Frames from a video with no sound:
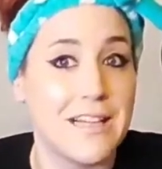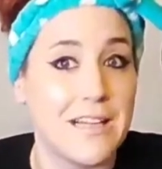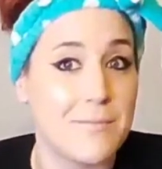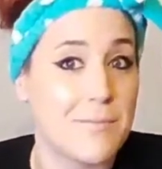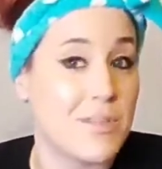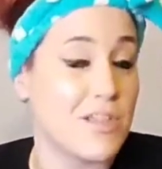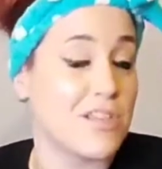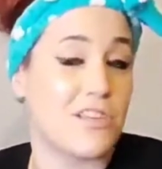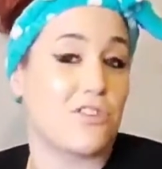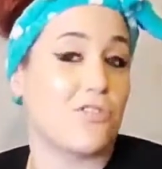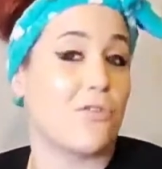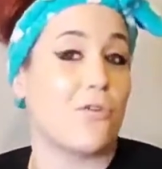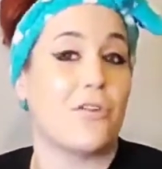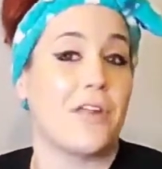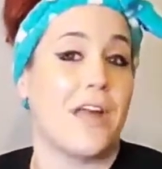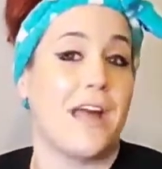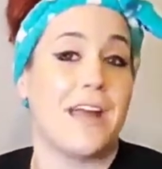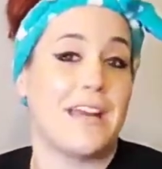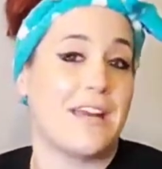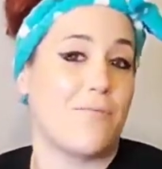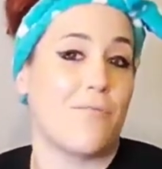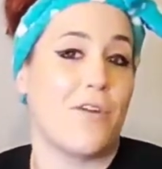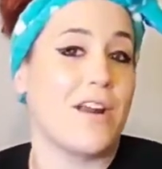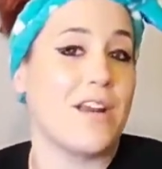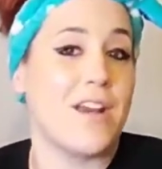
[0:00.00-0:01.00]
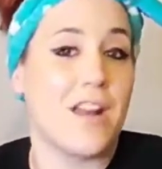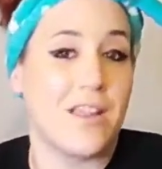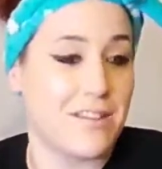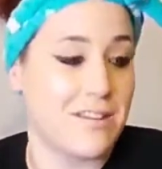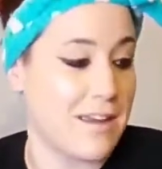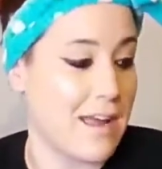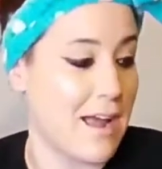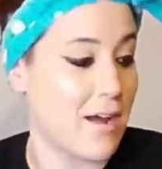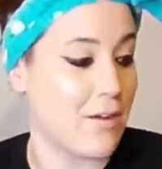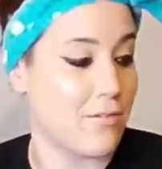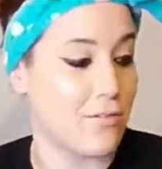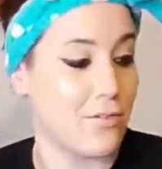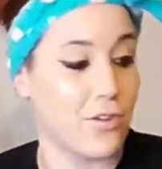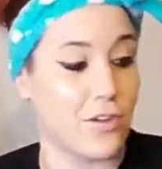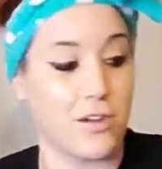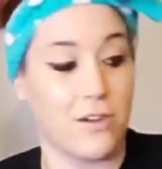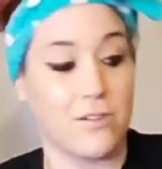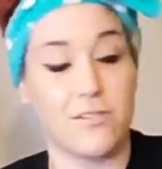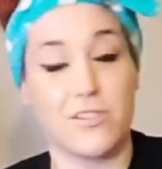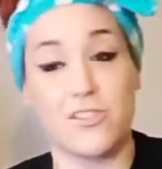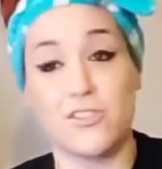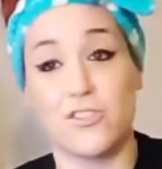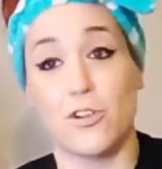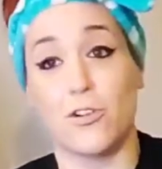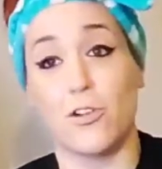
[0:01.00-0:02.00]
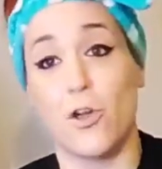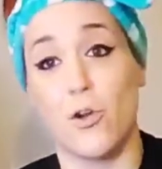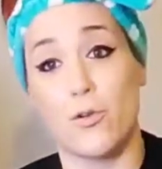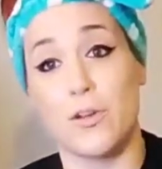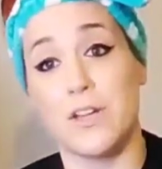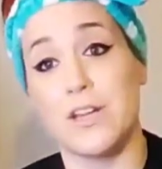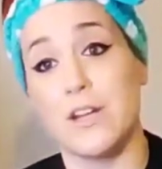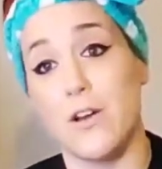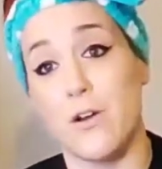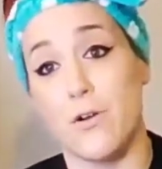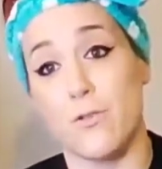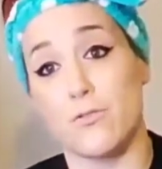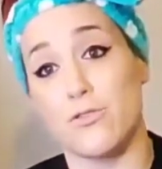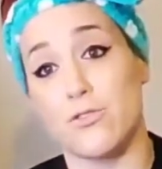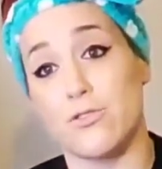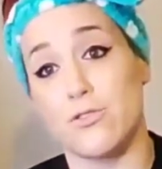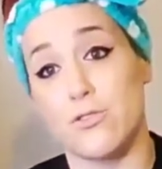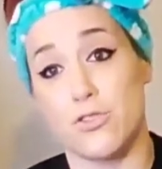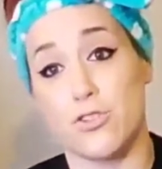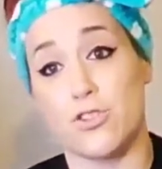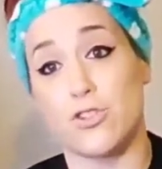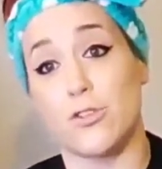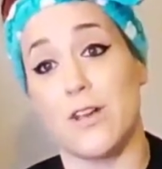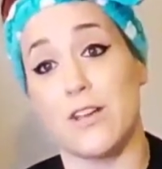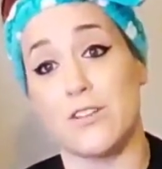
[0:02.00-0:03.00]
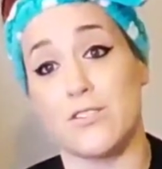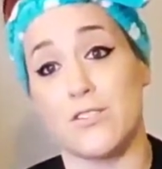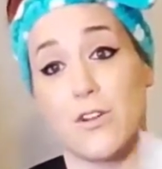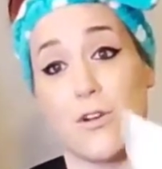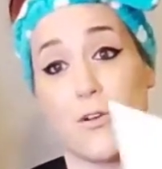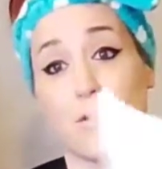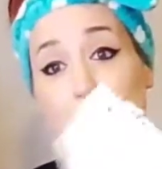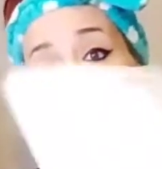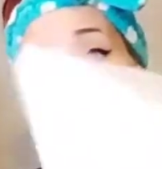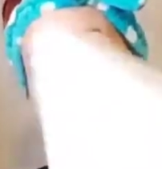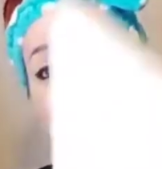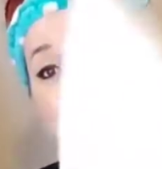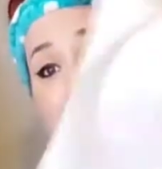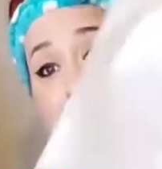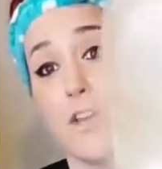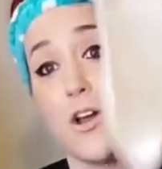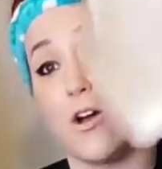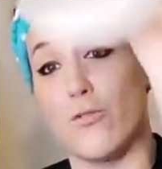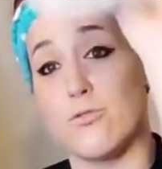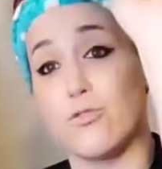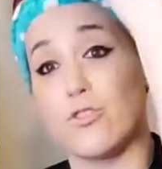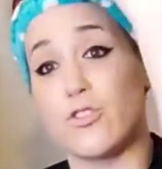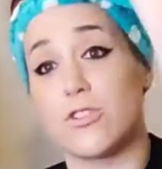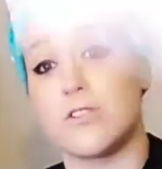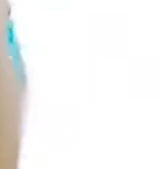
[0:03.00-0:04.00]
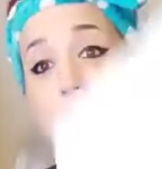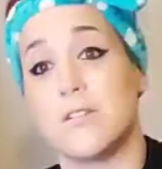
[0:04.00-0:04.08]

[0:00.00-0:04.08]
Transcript: Because I didn't write nothing down. Look, these are Loki notes. Just so you guys know. Loki notes.